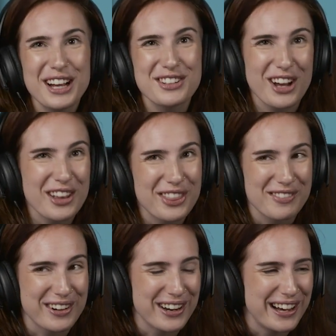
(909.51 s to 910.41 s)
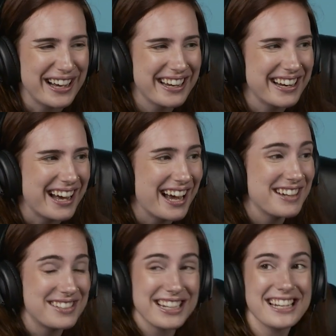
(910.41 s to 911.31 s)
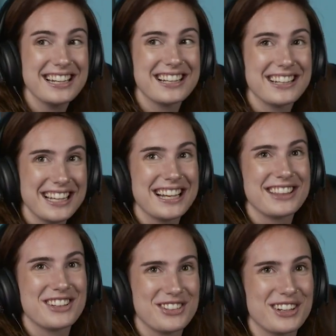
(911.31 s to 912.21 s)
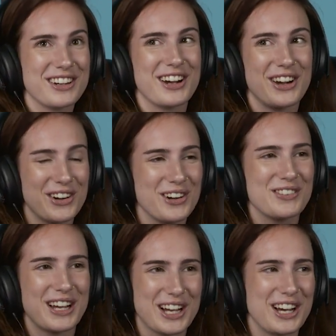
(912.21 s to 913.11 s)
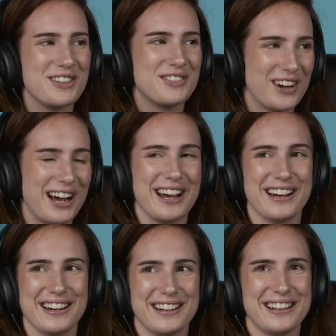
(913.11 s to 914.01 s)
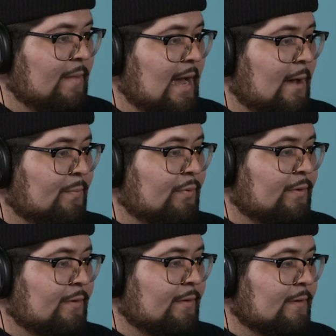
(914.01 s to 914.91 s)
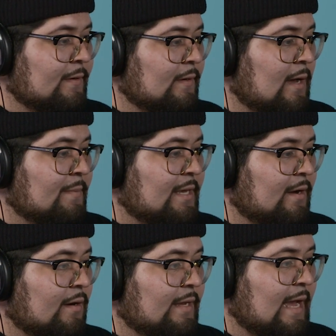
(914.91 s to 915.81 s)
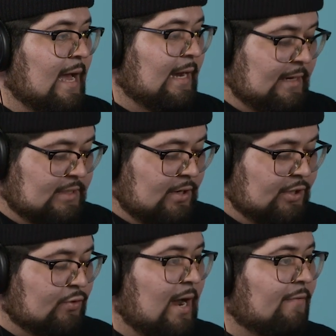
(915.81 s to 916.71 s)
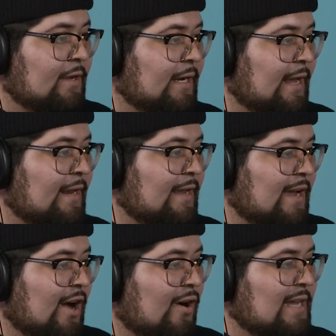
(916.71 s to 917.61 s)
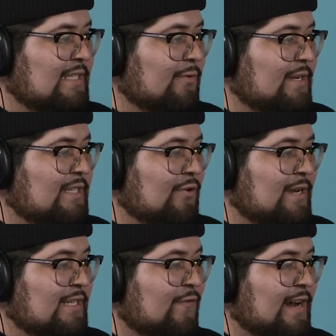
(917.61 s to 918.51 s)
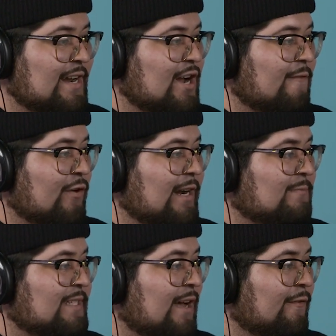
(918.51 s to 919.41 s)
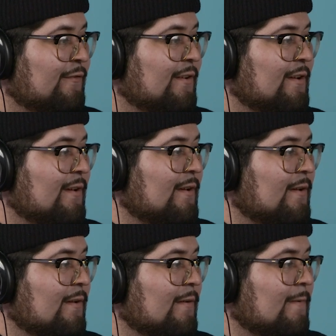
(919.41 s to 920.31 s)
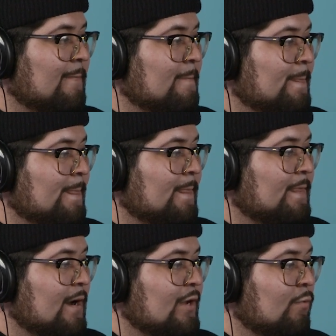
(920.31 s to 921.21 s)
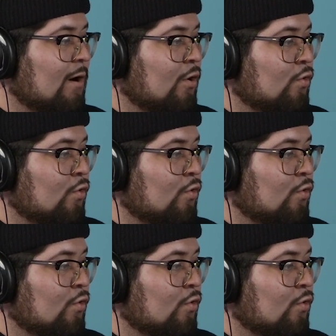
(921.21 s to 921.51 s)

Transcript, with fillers: I shot them or not, I did click the trigger. I heard my gun fire. Map. I'm here. Yeah, I gotta start traveling again. Oh, I see what he's doing. He's covering himself. There you are.